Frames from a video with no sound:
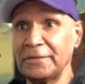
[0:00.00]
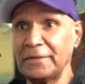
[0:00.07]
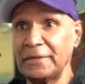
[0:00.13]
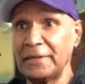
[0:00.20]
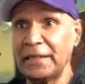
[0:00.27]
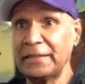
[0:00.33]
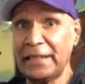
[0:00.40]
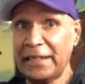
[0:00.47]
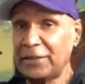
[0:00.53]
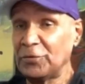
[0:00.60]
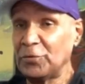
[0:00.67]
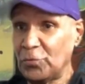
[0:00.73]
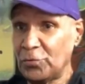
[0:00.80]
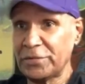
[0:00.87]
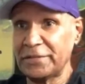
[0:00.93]
And they had
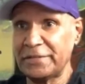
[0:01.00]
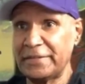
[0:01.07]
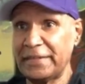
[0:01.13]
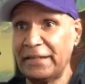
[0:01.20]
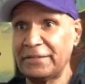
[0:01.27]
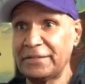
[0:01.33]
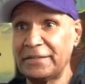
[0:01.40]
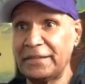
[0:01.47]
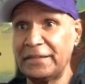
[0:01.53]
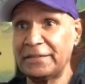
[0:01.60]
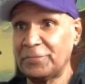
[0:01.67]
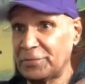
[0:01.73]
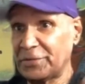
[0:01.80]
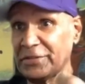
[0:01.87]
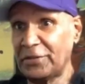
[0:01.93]
horses downstairs.
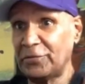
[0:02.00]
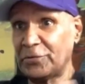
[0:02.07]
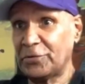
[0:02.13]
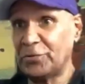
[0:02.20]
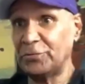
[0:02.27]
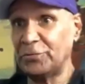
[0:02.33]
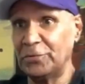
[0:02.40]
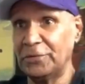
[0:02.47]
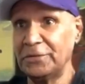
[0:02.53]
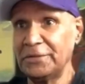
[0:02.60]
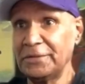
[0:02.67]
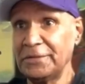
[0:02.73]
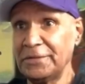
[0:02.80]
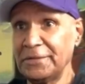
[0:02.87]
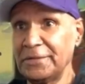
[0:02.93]
It was so cool.
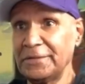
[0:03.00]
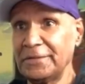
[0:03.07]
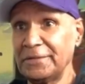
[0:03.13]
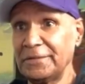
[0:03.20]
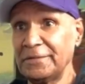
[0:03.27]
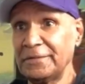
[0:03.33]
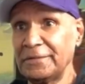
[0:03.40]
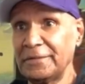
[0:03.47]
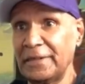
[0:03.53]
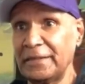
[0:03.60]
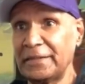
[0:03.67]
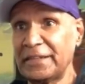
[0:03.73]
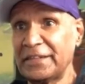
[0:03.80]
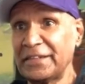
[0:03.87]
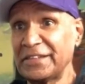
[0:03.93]
I
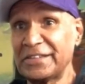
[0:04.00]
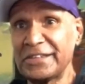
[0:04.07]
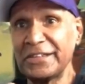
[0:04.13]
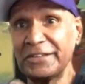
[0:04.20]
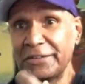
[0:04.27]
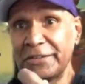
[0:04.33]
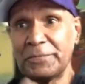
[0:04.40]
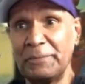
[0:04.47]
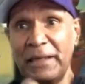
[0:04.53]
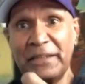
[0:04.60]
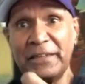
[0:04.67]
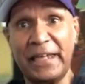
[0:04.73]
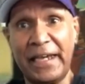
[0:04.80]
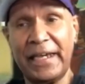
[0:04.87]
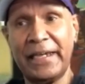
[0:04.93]
think you could still smell
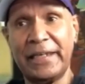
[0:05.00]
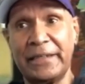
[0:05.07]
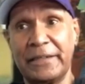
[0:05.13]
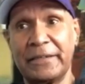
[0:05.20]
the hay.